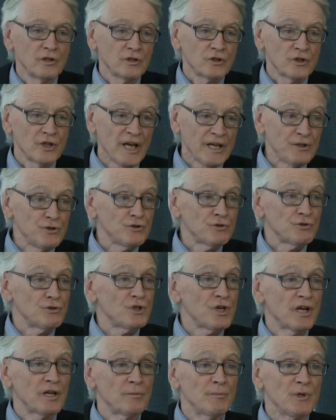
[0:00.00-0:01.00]
Ladies and
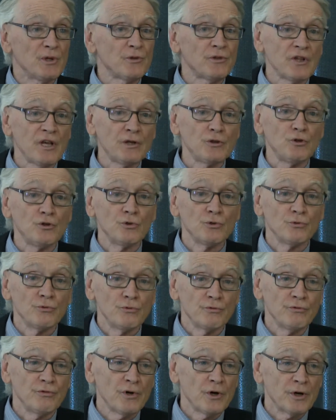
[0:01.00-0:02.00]
gentlemen, thank you
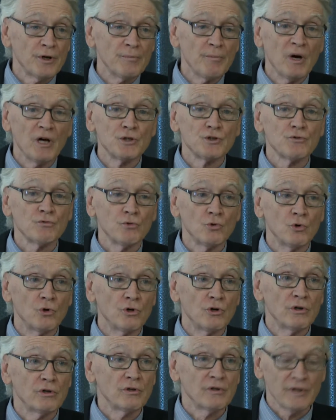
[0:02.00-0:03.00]
very much
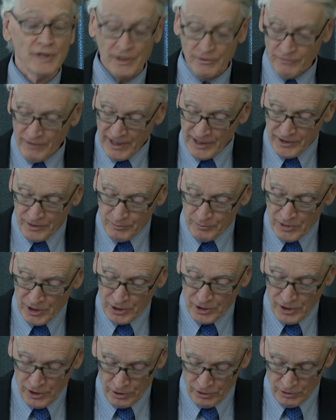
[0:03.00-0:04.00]
for inviting
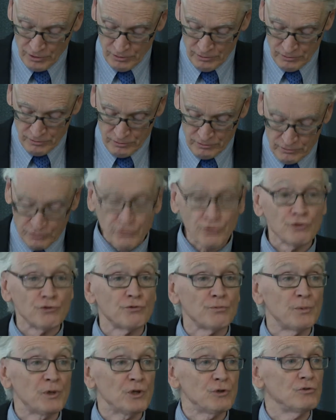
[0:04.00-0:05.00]
me here to
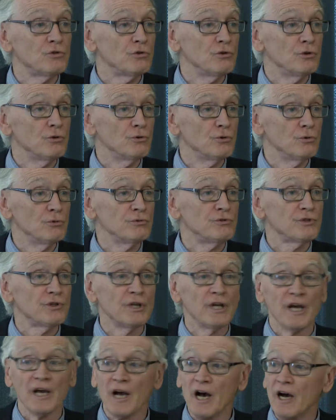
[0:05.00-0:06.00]
speak to you
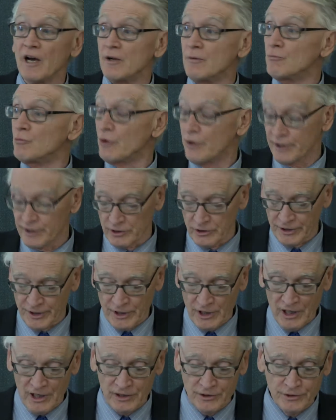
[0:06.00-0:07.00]
today. I am greatly
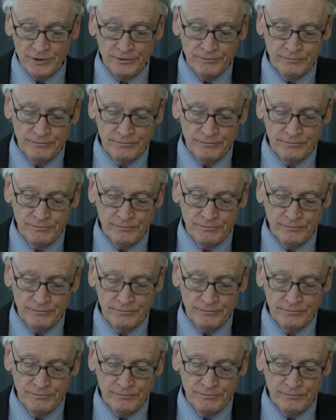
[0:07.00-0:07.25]
honored.